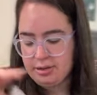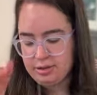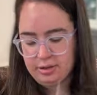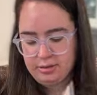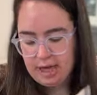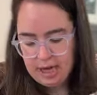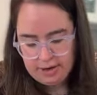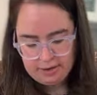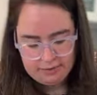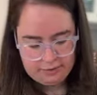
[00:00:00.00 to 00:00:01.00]
There's a
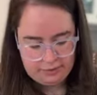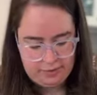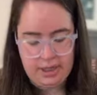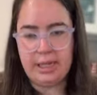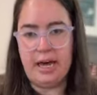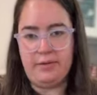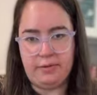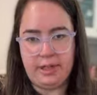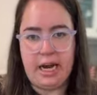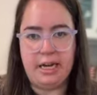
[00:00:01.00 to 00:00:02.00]
lot of, and
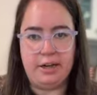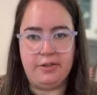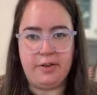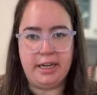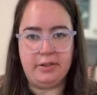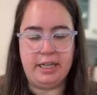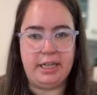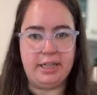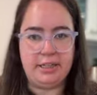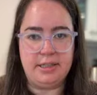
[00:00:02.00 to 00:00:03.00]
then, yeah, here,
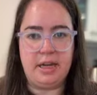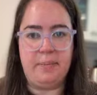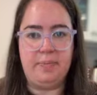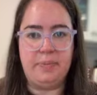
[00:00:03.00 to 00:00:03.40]
finally, this is